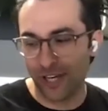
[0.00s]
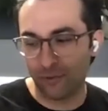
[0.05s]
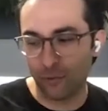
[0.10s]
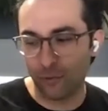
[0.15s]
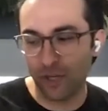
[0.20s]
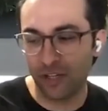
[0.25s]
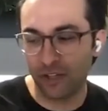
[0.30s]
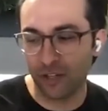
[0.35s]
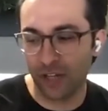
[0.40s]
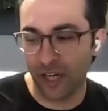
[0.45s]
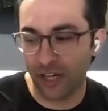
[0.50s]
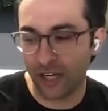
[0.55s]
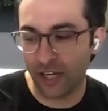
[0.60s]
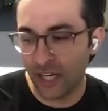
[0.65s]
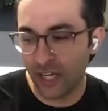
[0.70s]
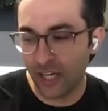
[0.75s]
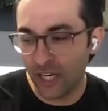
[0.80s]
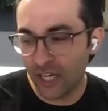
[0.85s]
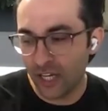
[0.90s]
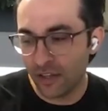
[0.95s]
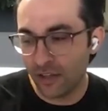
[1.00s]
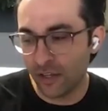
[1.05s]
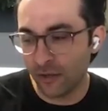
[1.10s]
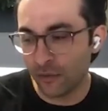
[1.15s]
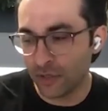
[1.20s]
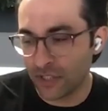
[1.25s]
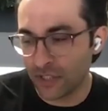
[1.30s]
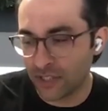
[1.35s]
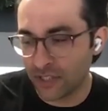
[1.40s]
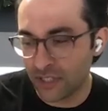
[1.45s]
And we're like,
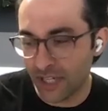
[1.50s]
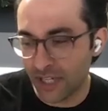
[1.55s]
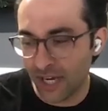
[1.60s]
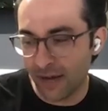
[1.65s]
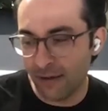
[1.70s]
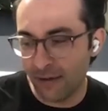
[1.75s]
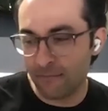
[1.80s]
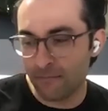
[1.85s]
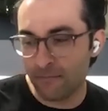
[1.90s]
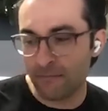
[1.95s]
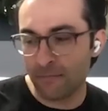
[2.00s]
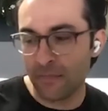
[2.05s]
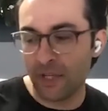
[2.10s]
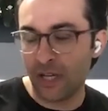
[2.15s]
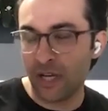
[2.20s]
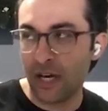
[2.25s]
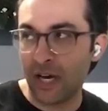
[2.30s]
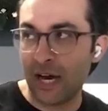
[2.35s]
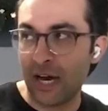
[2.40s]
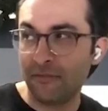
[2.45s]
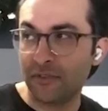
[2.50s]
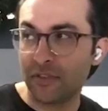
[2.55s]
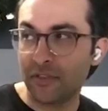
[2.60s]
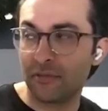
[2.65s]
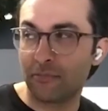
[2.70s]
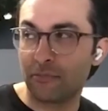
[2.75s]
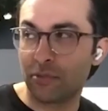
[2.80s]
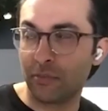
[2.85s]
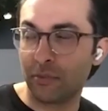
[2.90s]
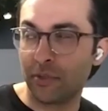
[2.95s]
there was,
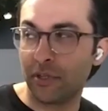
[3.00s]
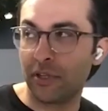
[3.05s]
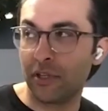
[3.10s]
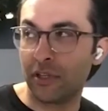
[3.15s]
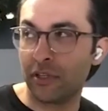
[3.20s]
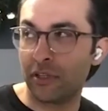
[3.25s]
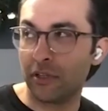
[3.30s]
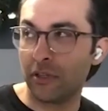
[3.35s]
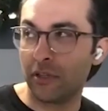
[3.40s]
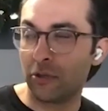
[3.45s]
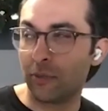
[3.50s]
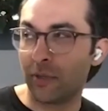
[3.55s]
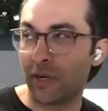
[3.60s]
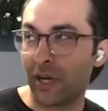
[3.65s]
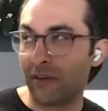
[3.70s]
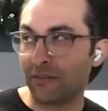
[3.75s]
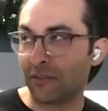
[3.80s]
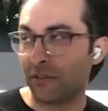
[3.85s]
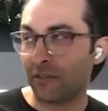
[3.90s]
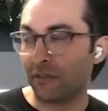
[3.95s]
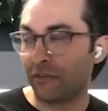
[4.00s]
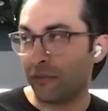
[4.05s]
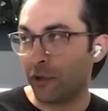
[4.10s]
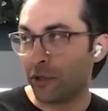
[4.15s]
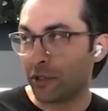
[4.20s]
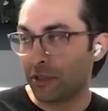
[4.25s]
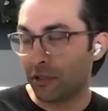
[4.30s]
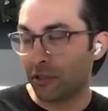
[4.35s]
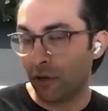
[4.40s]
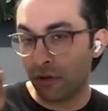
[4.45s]
probably a little bit after the
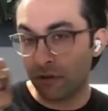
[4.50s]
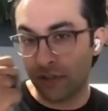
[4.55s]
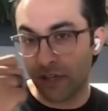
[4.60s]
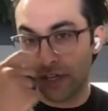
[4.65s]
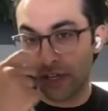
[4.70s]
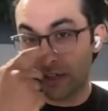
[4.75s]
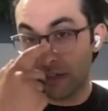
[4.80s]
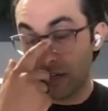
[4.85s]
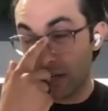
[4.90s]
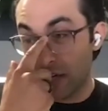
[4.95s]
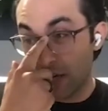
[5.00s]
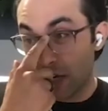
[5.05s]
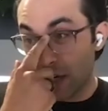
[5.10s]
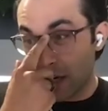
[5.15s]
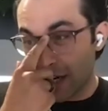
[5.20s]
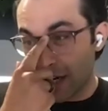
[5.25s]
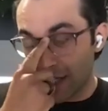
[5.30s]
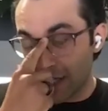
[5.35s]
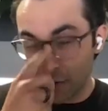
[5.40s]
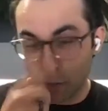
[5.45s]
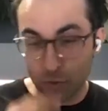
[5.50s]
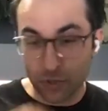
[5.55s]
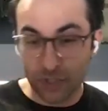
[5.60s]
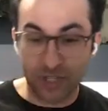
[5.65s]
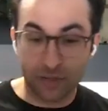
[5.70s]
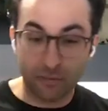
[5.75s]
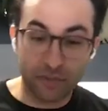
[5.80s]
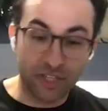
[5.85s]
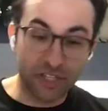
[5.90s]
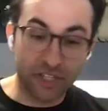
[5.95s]
first lockdown, I saw
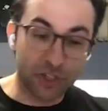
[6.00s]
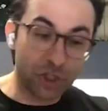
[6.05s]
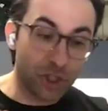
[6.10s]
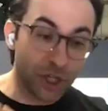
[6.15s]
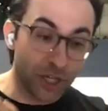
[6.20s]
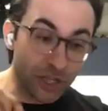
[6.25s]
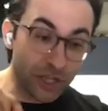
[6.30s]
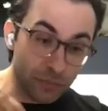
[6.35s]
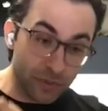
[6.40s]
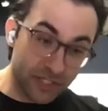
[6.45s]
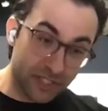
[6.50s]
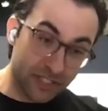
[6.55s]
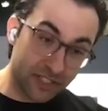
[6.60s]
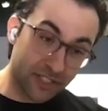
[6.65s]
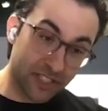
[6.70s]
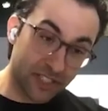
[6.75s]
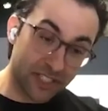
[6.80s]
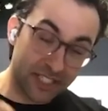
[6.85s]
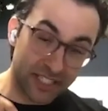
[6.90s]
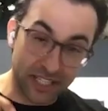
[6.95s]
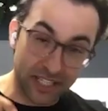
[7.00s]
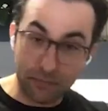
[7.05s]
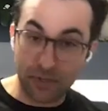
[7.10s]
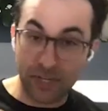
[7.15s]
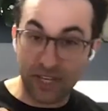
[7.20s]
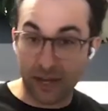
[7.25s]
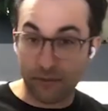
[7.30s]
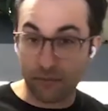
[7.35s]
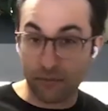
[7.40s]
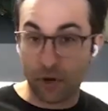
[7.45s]
some of the cheapest
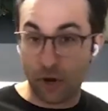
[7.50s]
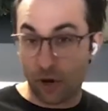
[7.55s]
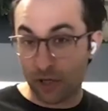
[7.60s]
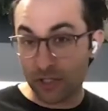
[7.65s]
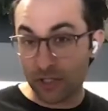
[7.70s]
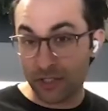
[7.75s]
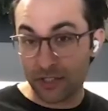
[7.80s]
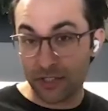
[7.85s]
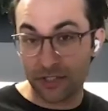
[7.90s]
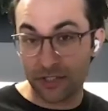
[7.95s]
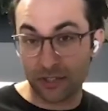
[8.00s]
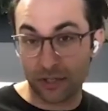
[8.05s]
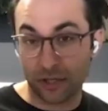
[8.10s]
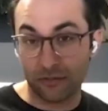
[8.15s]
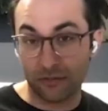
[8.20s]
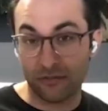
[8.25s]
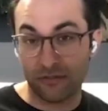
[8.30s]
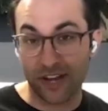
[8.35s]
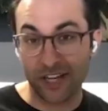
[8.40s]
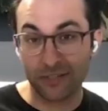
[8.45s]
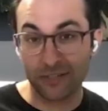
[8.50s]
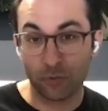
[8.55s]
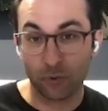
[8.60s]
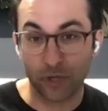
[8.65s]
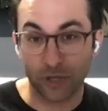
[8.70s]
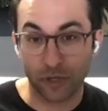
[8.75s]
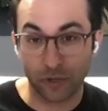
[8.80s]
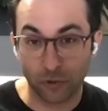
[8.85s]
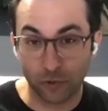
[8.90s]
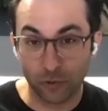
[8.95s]
CPM costs on
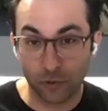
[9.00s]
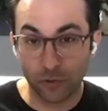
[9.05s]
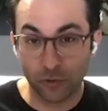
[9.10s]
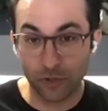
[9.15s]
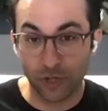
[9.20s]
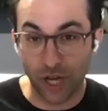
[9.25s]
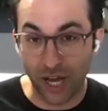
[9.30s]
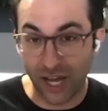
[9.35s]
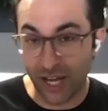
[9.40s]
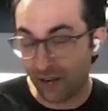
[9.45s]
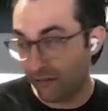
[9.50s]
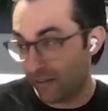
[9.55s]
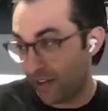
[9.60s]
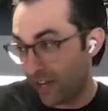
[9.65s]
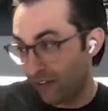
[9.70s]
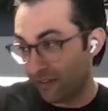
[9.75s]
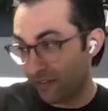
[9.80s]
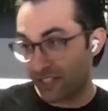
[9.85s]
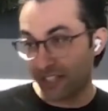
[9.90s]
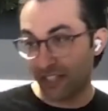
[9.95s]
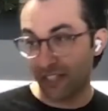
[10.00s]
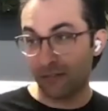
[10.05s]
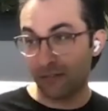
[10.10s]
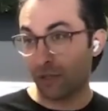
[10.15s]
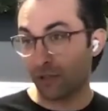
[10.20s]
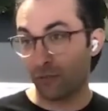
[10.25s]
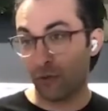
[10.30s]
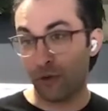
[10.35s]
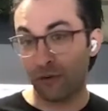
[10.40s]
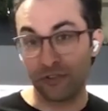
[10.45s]
Facebook and Google I have ever seen in
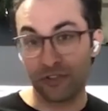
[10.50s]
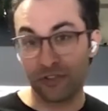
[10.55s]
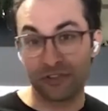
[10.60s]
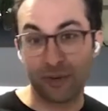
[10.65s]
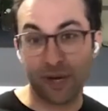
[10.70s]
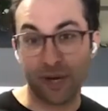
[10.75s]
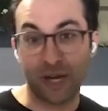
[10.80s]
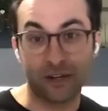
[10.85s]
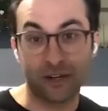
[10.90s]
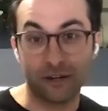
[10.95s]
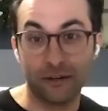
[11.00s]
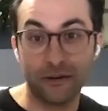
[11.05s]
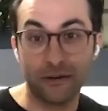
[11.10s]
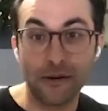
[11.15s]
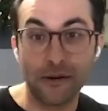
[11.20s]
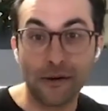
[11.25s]
my 12 years of marketing.